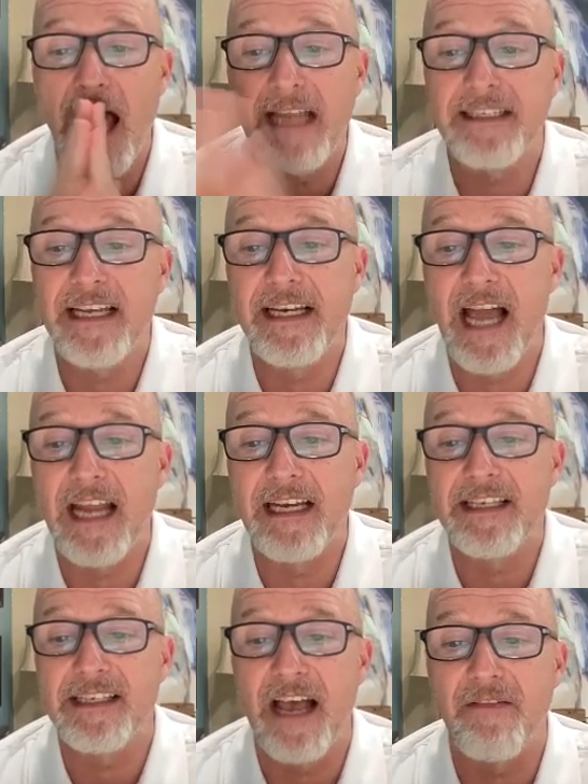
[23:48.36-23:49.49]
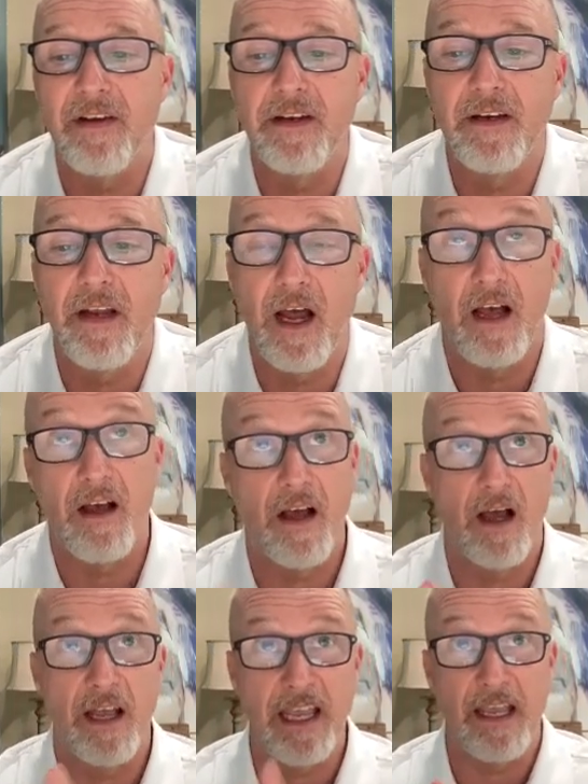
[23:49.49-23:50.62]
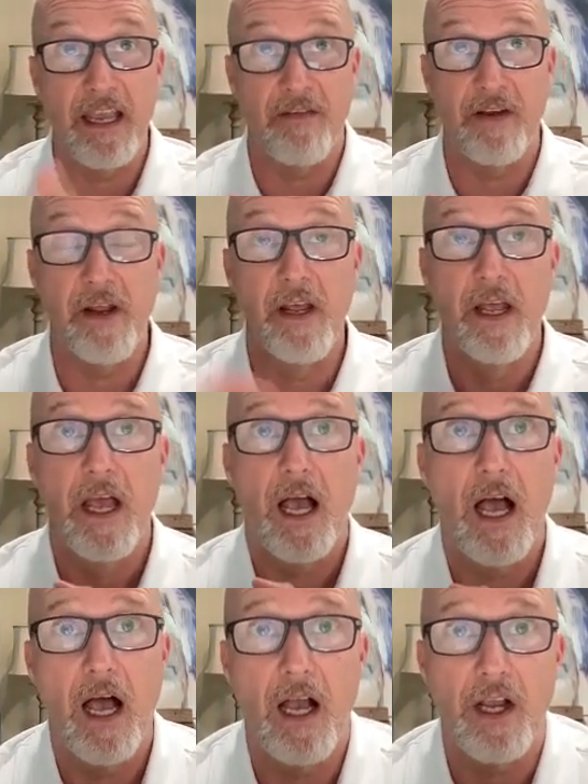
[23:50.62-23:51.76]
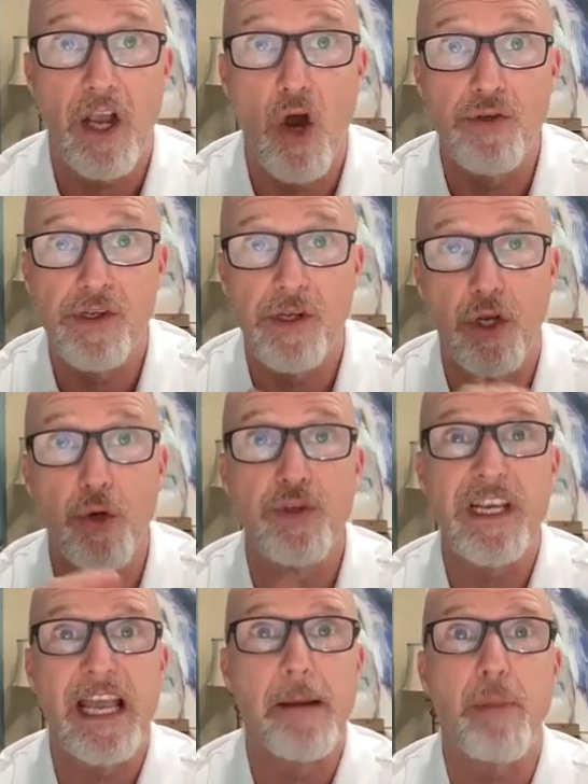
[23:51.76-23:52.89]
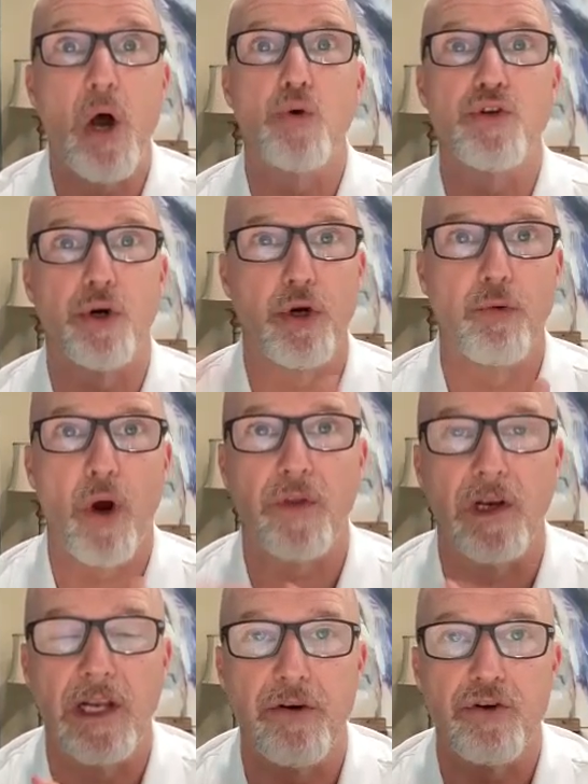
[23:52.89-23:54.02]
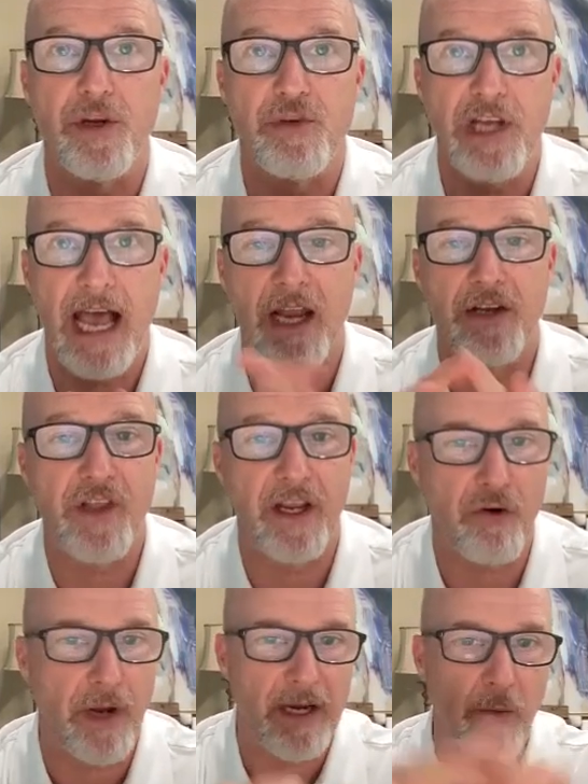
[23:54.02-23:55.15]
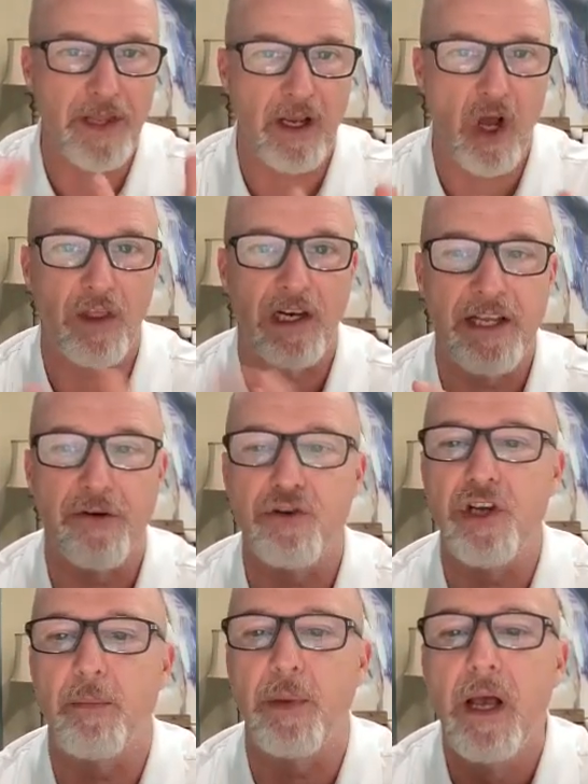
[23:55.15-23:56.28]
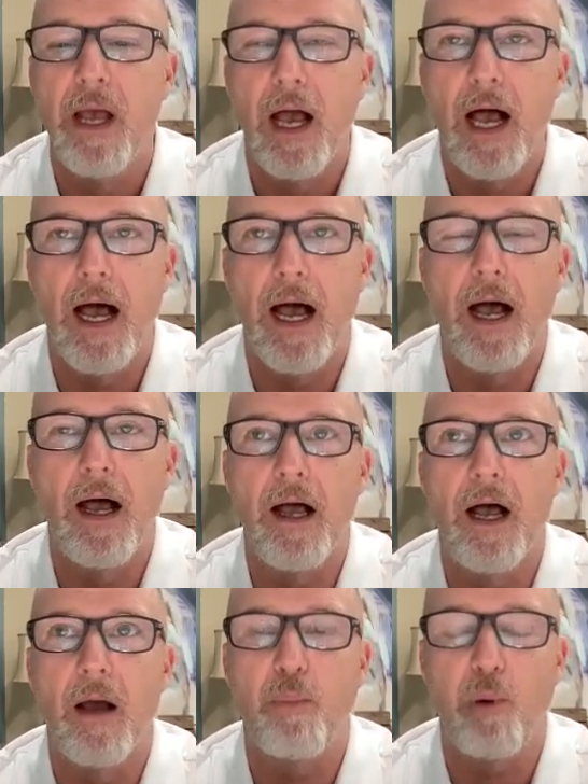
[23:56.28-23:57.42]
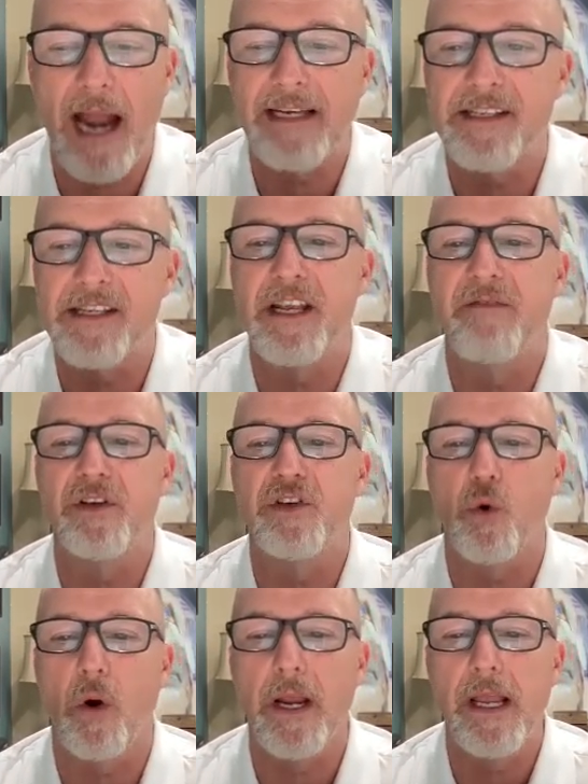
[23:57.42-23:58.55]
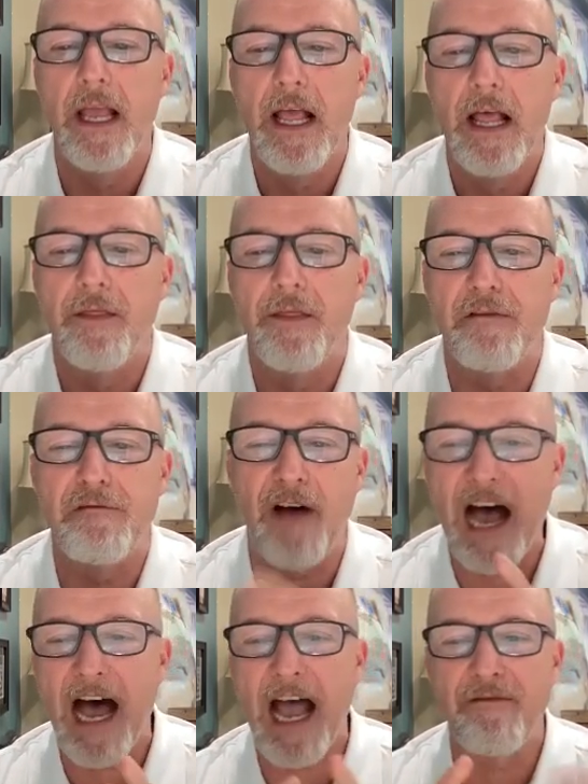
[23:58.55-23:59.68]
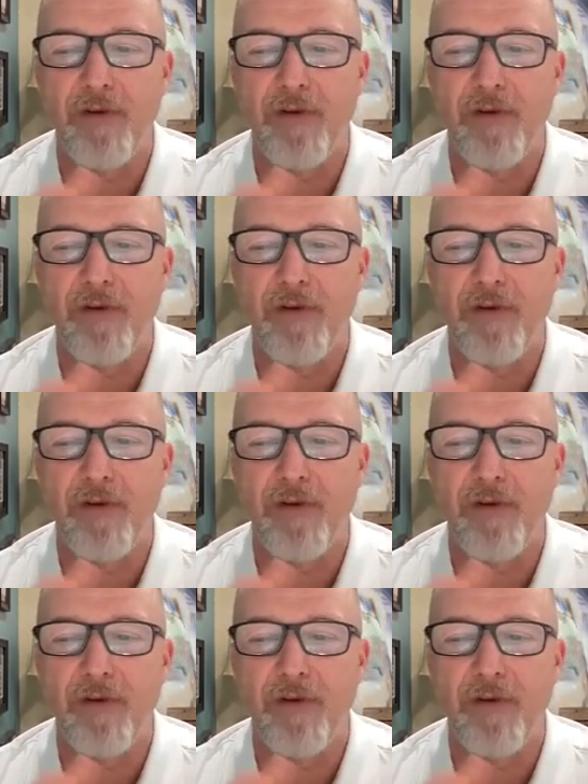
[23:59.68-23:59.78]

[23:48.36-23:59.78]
1997 uh, uh, even uh, Kouzes and Posner, who wrote the Leadership Challenge, they created what they call the Leadership uh, uh, Practices Inventory. The five,